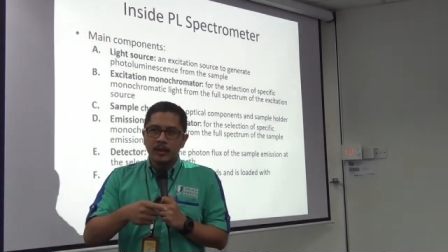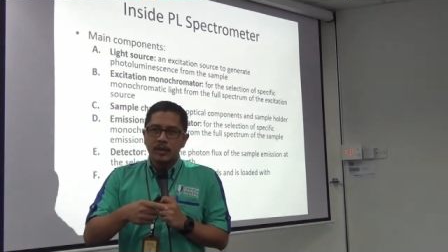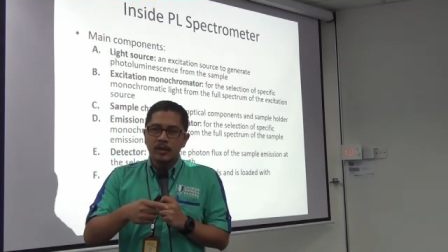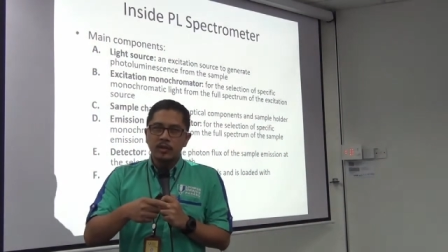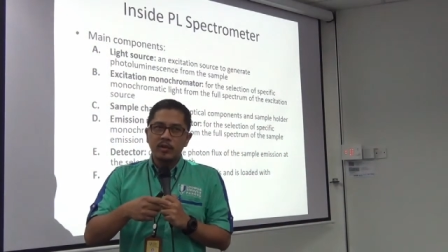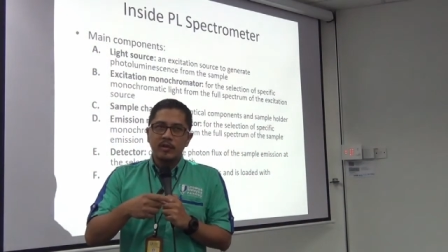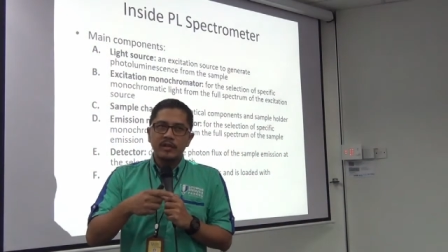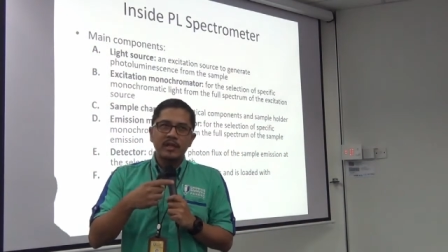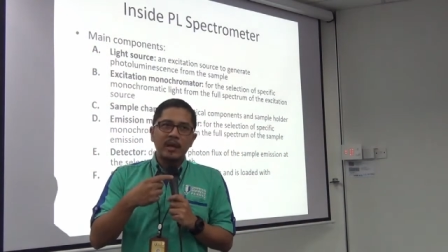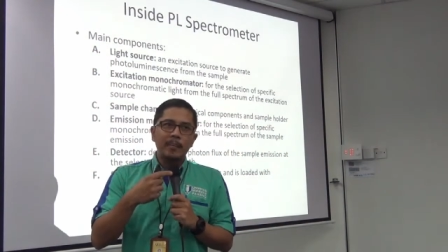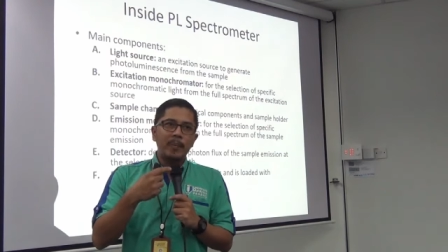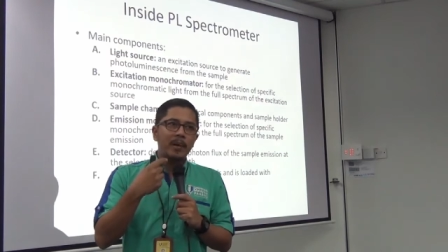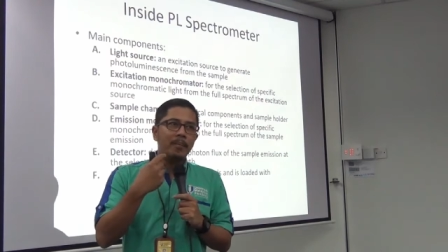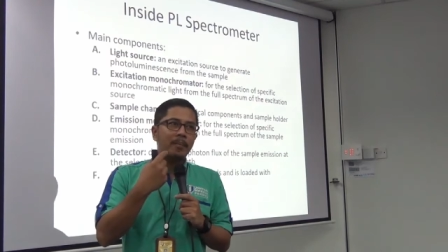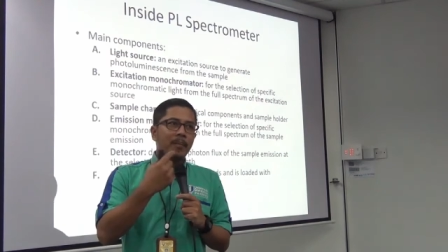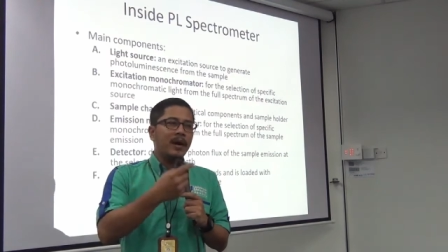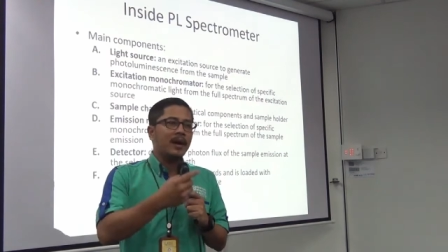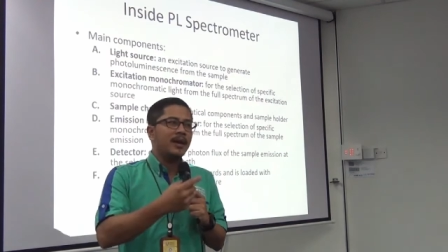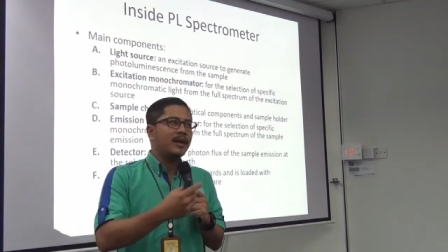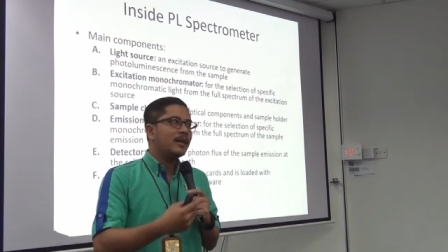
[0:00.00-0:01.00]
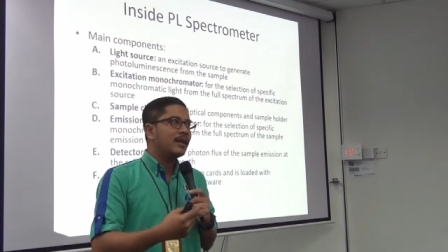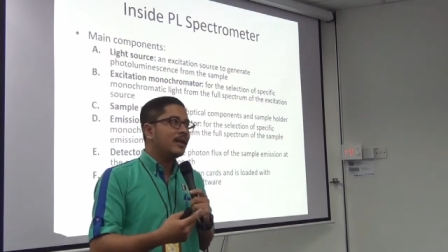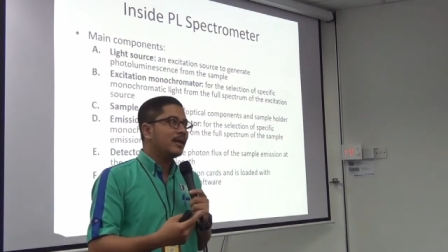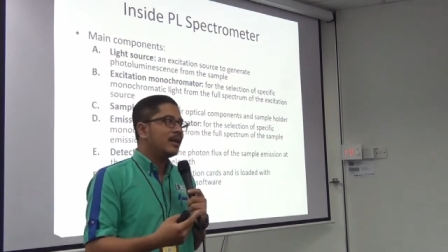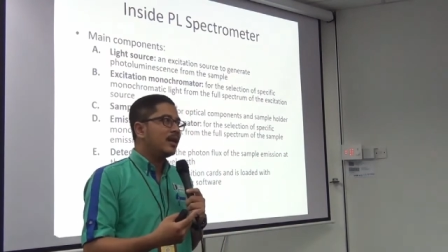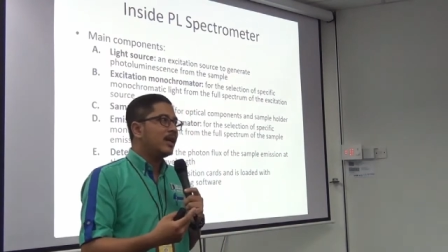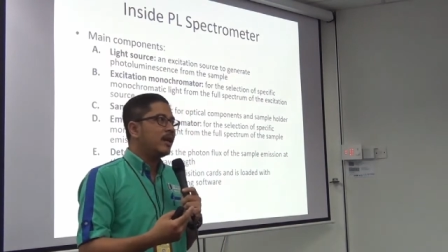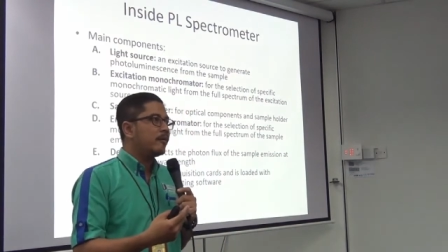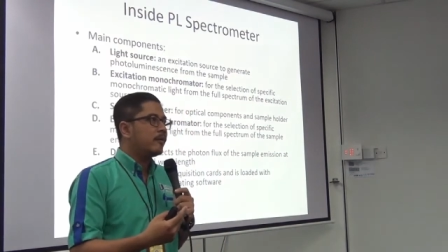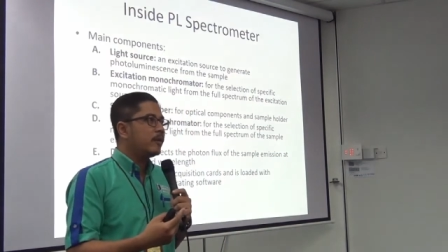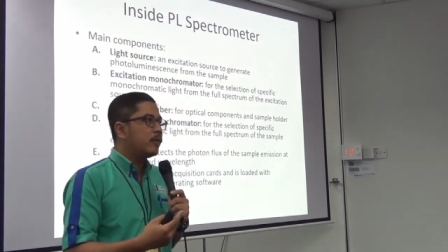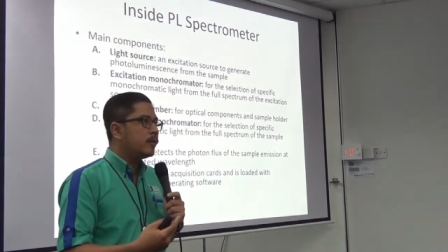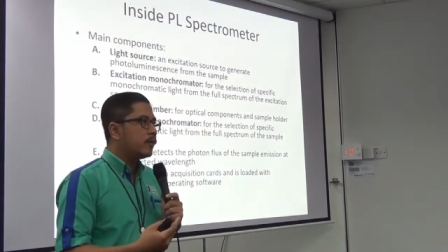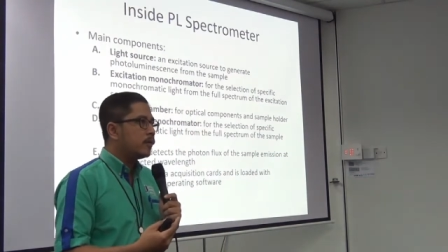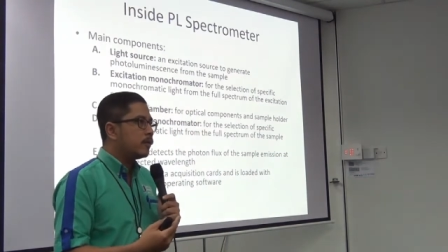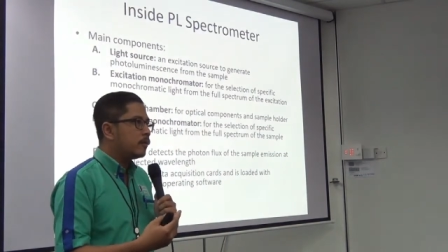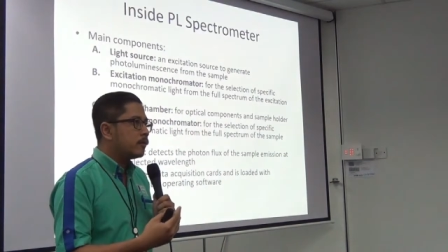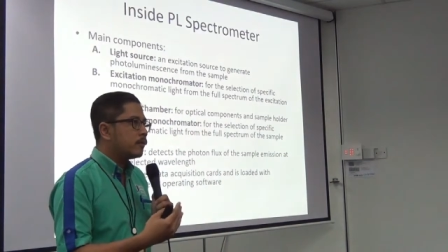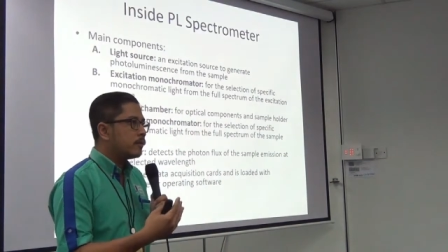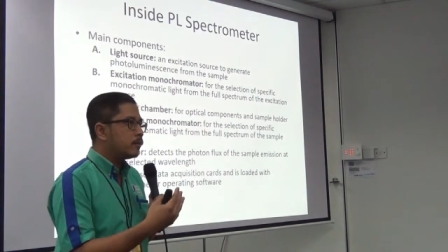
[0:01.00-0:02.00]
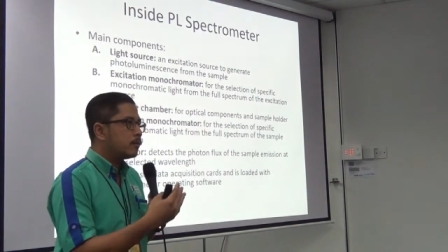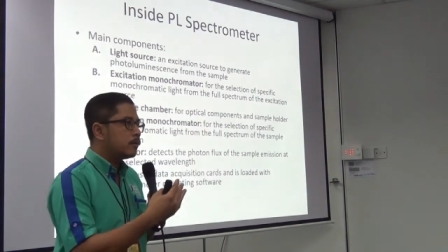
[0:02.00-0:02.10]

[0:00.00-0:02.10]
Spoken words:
So the sample might give you